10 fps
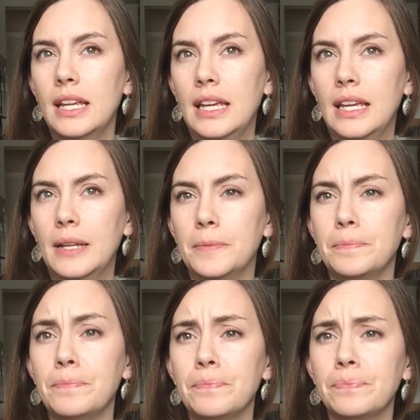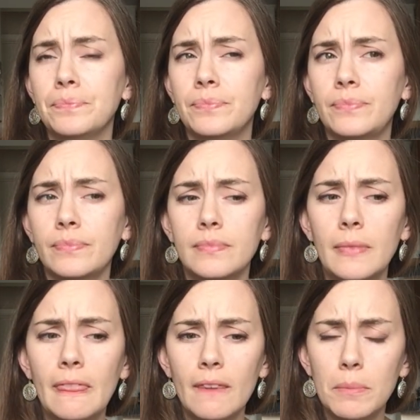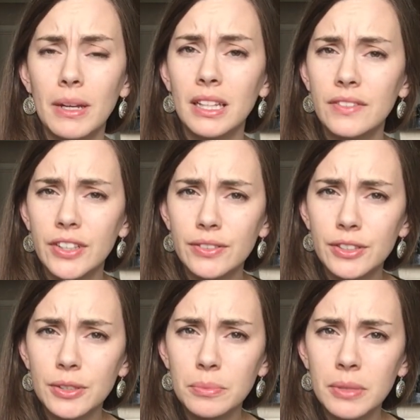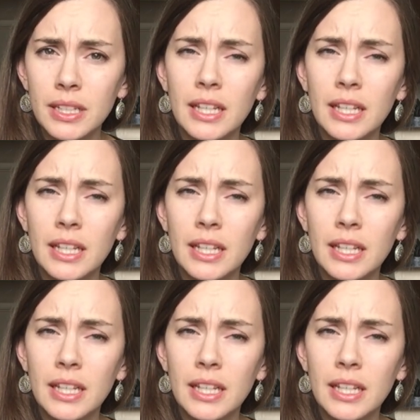in my living room.